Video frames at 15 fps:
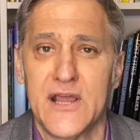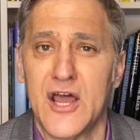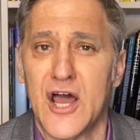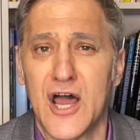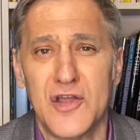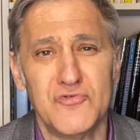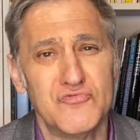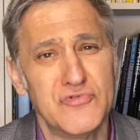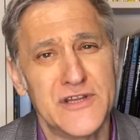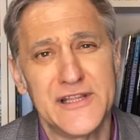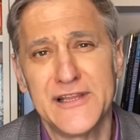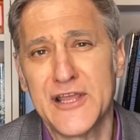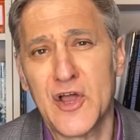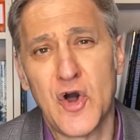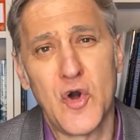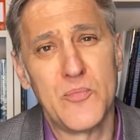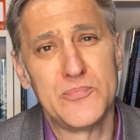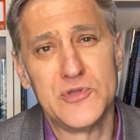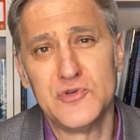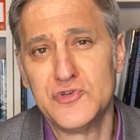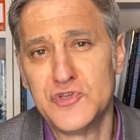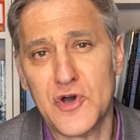I really hope
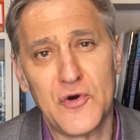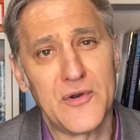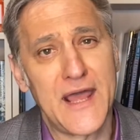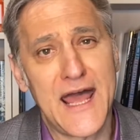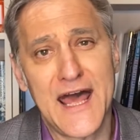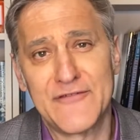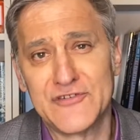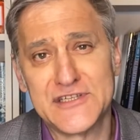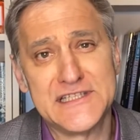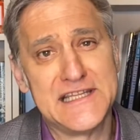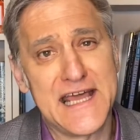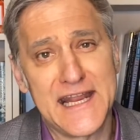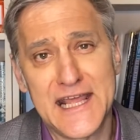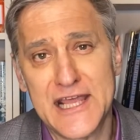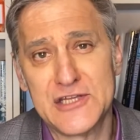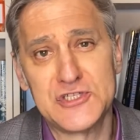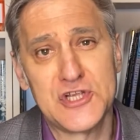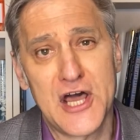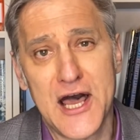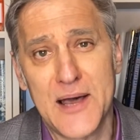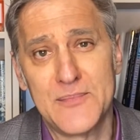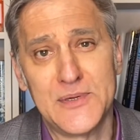you don't have a dead-end
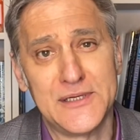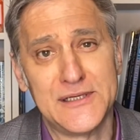job.